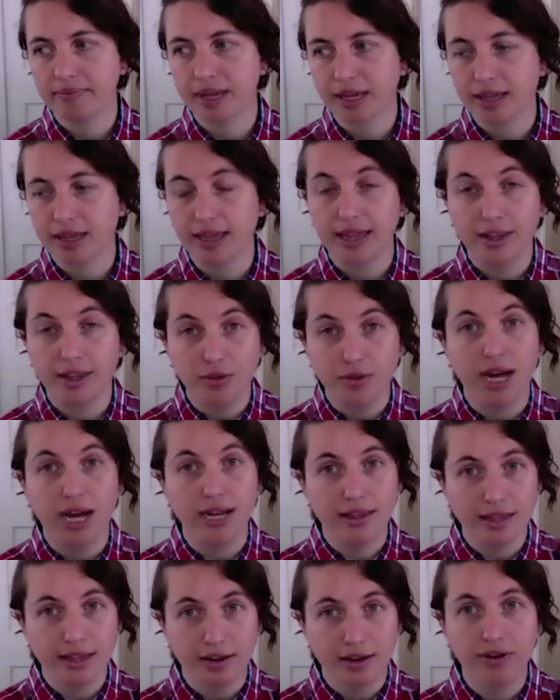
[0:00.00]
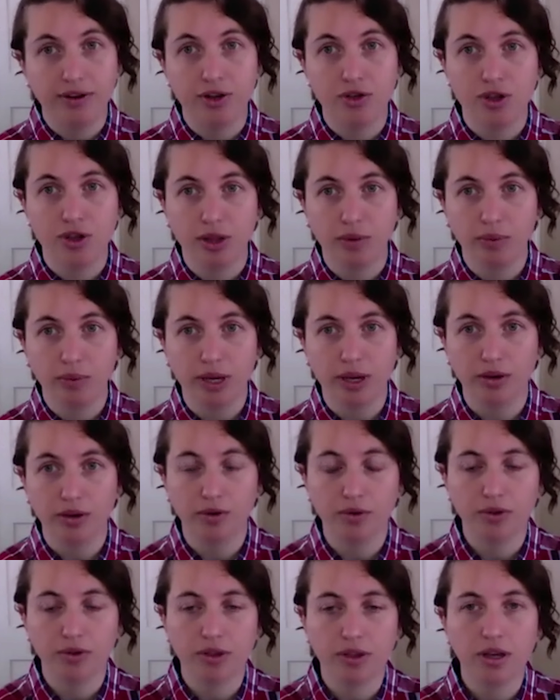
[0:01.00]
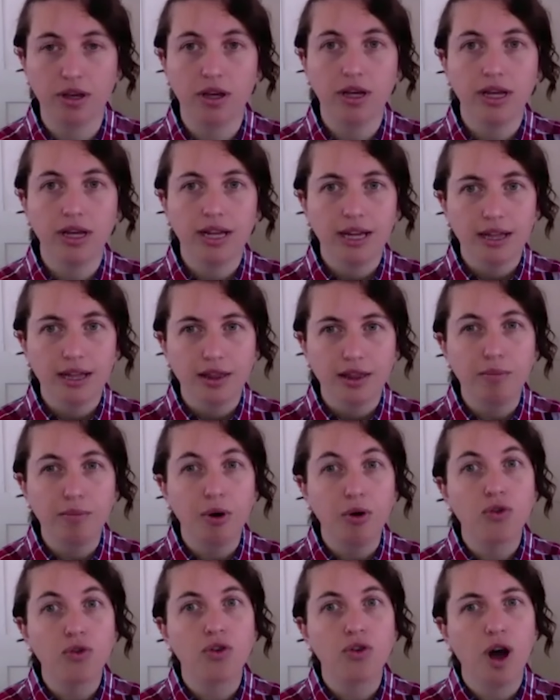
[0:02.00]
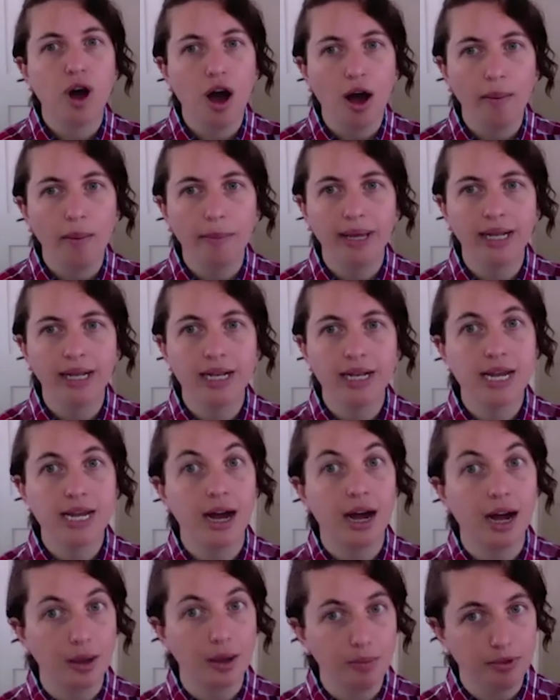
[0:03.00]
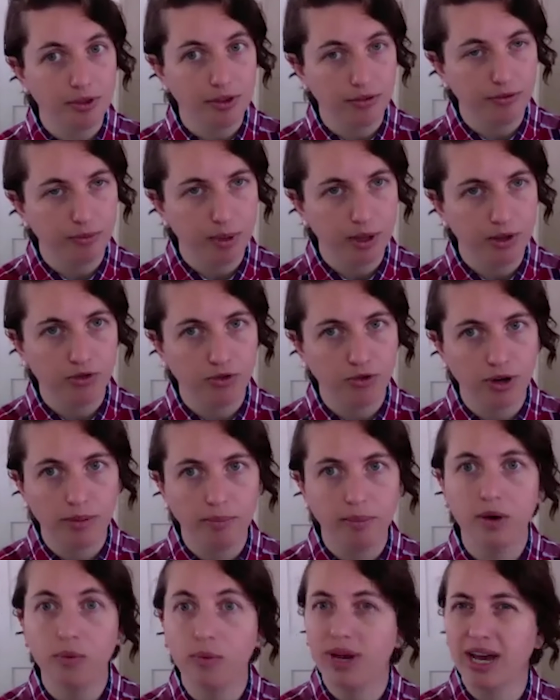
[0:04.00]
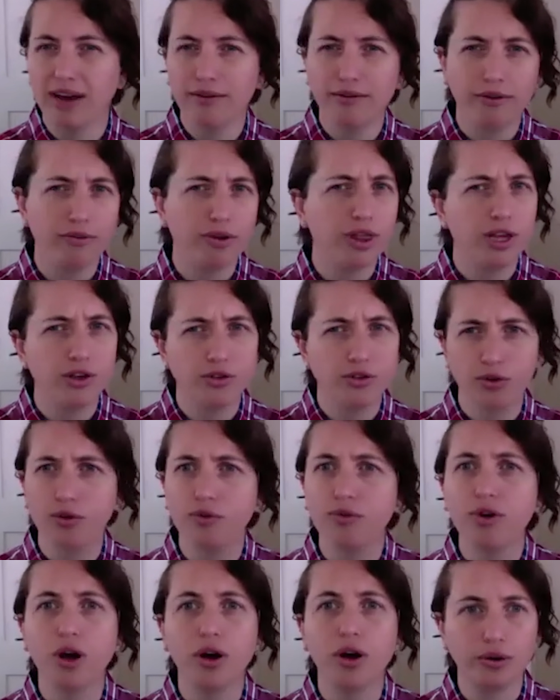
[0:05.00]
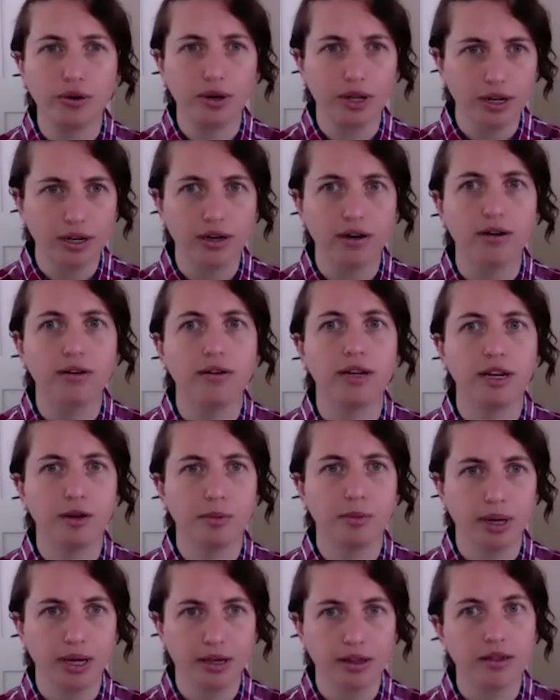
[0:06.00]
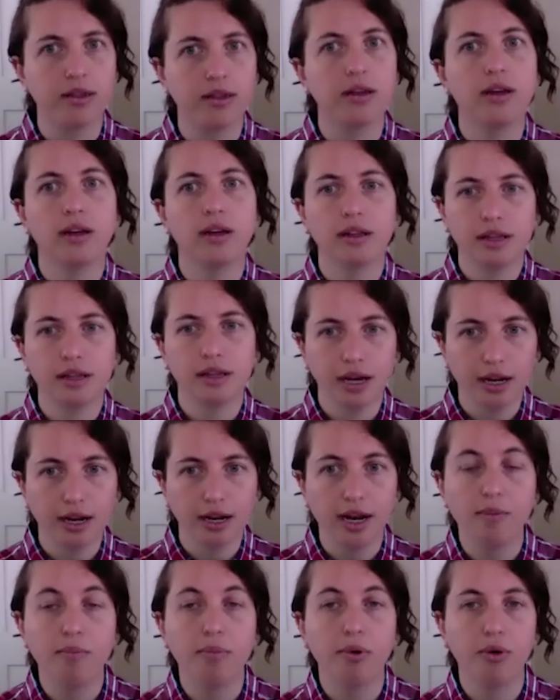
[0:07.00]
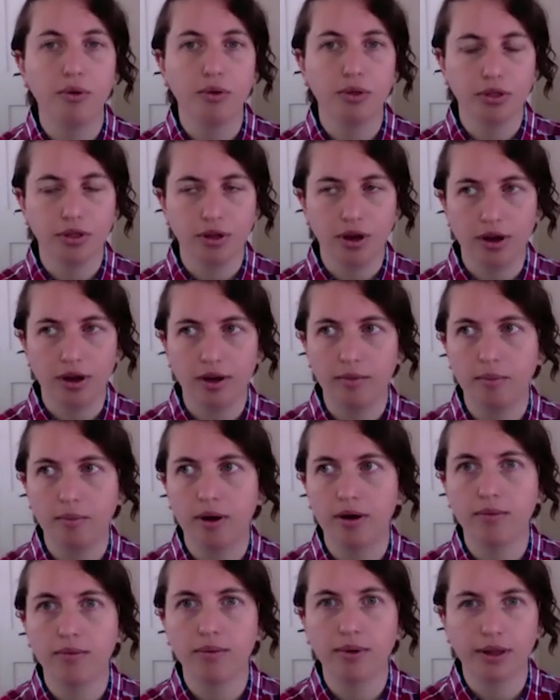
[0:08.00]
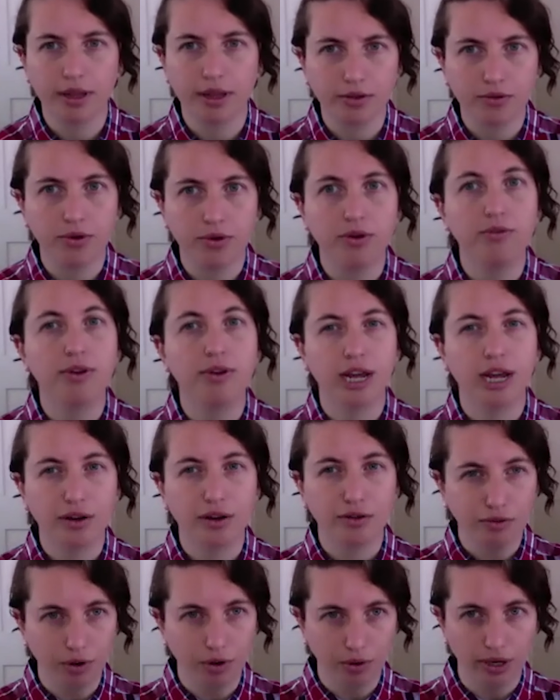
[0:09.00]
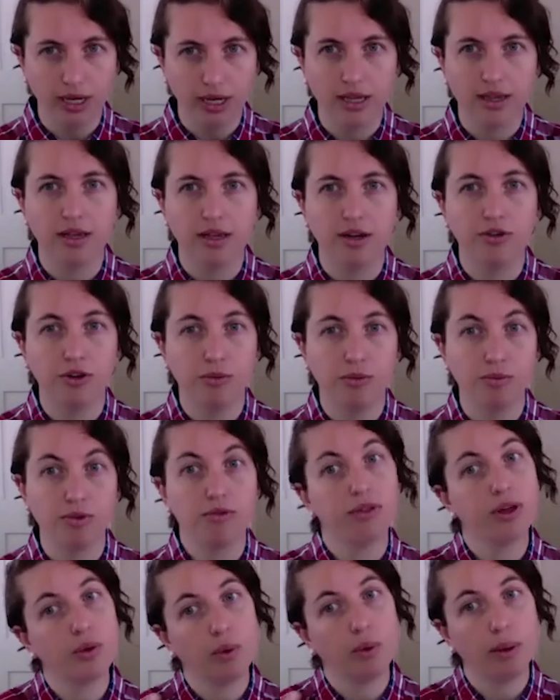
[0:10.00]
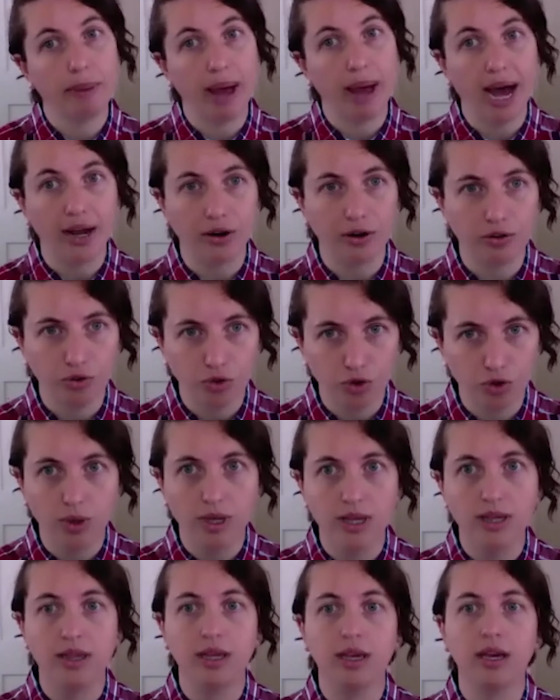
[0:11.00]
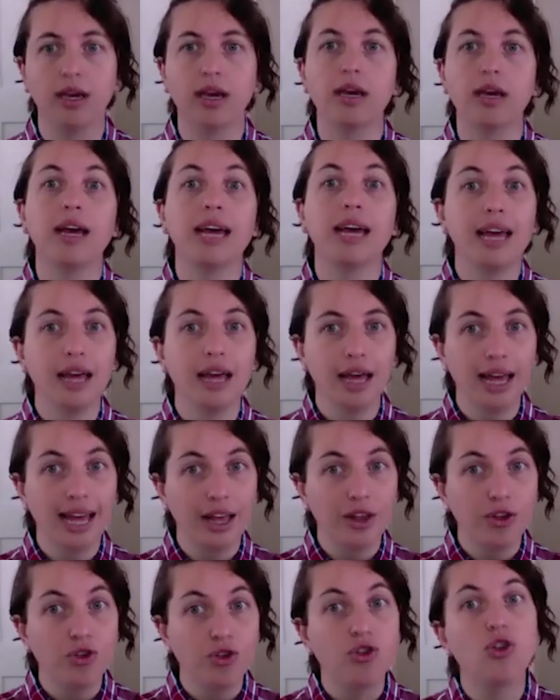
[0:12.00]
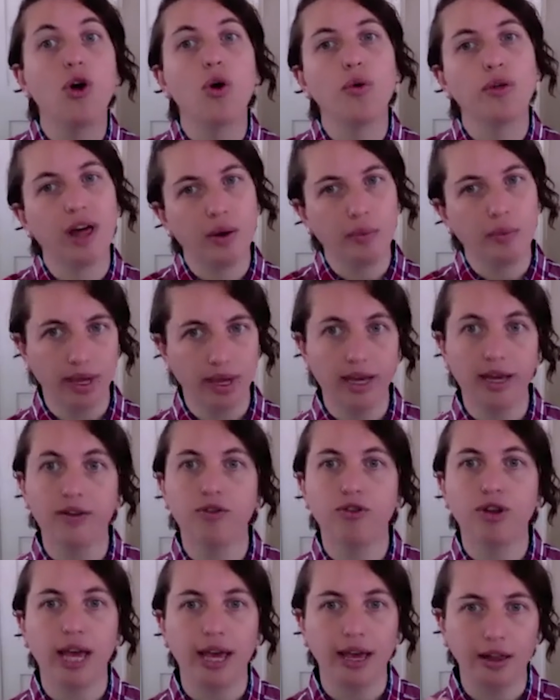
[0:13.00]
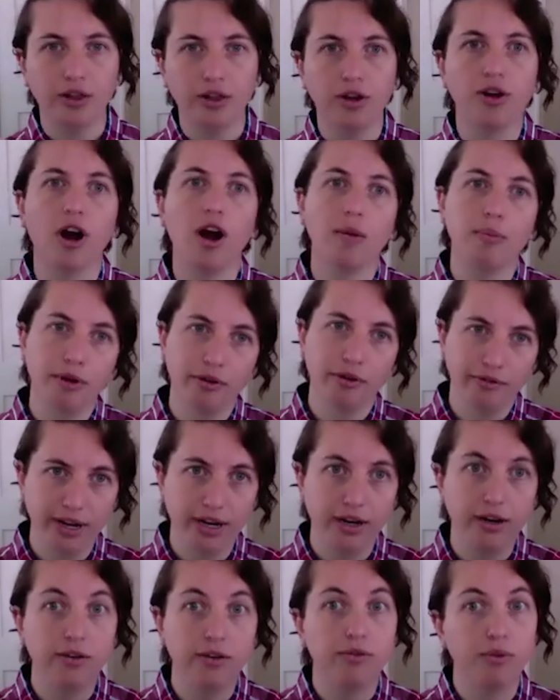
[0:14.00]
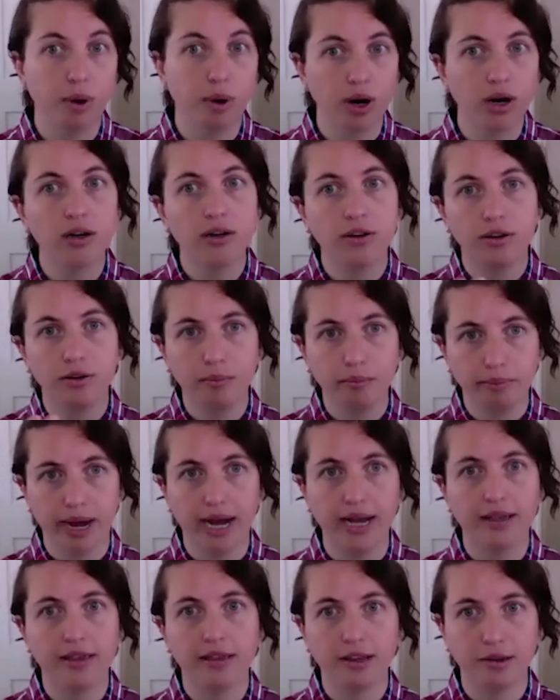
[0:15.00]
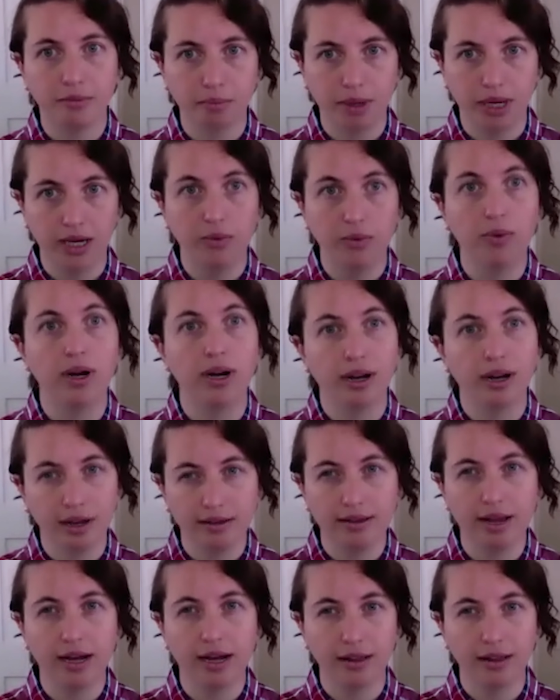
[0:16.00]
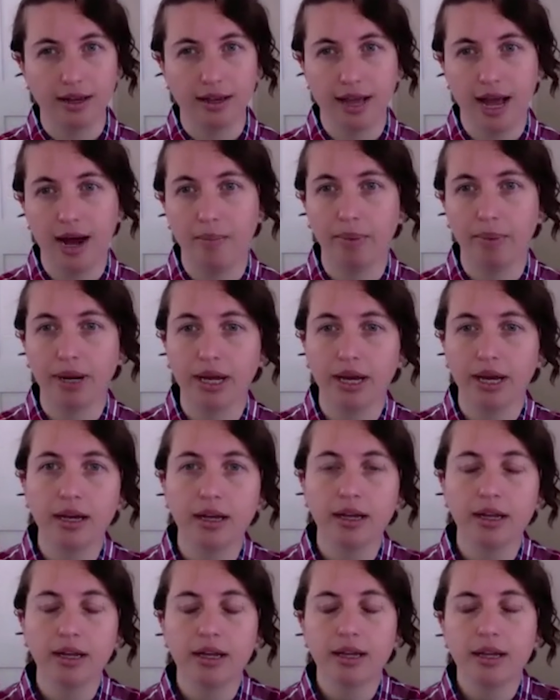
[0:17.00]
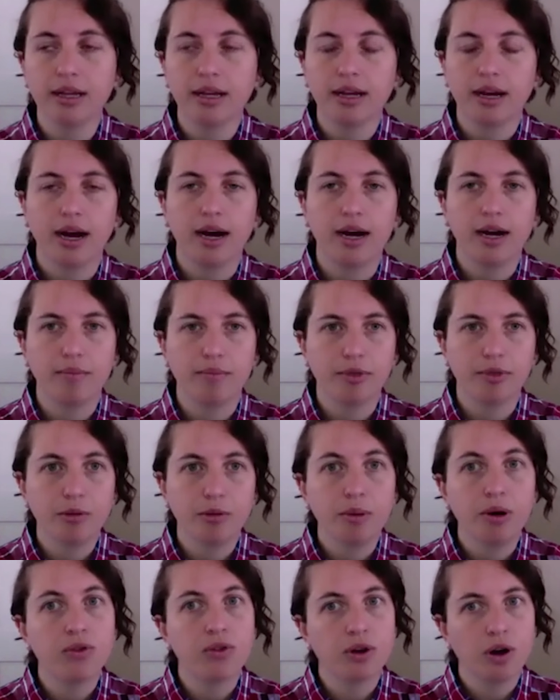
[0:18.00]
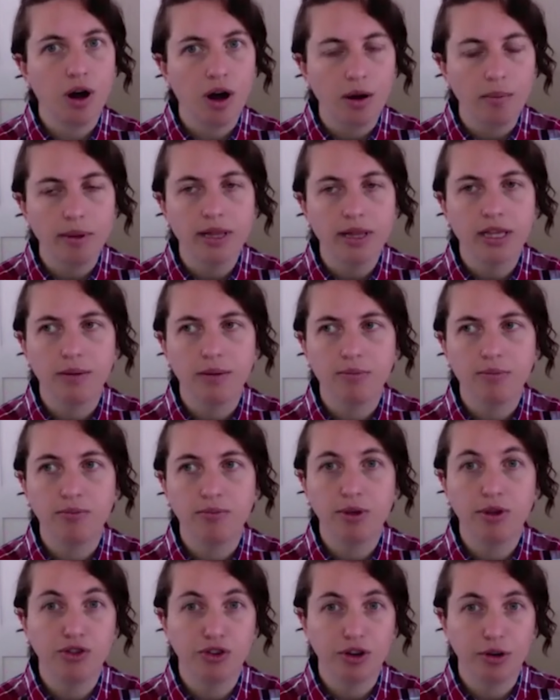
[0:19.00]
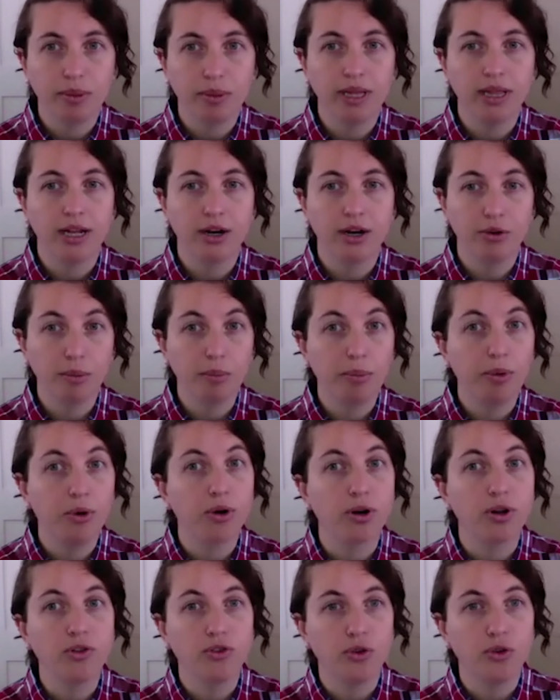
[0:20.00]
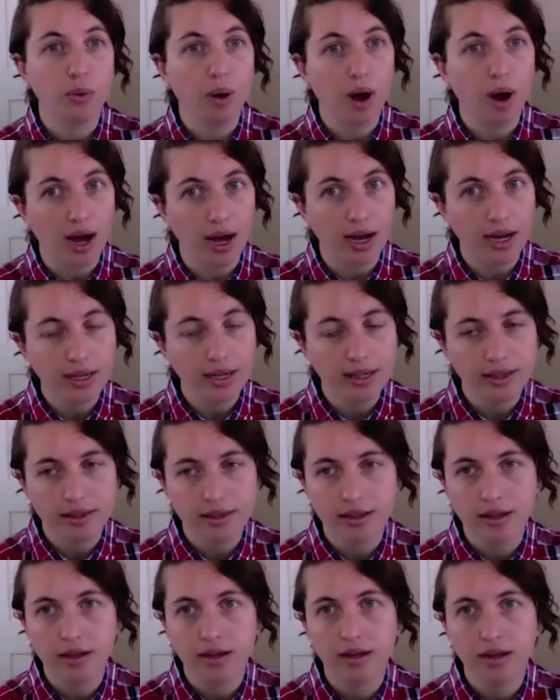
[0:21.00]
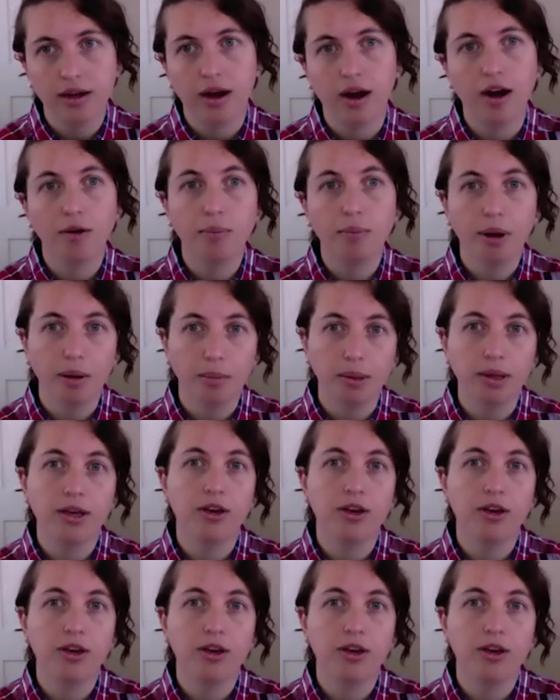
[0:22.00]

that's the definition that we use. The most common types of mistreatment, we have everything sort of coded in our database. Deanna and I both are really sort of data focused in terms of like what patterns are we seeing, so that we can tailor our preventative work to best meet what exactly is happening. The most common types of mistreatment that are reported to us are public